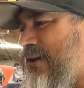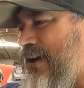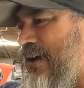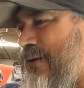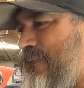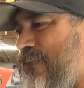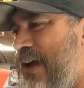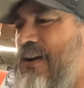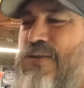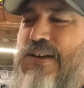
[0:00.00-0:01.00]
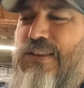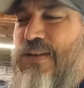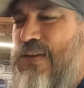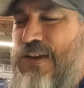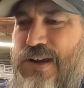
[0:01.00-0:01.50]
I know you can
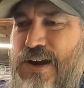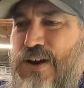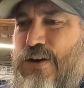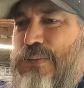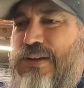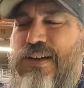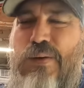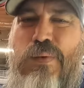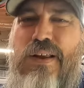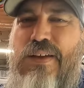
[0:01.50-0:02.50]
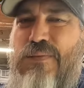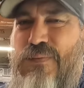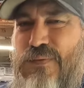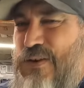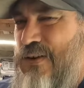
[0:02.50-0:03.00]
leave it in gear, but you know, what
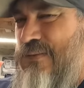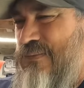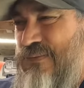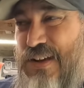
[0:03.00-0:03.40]
if your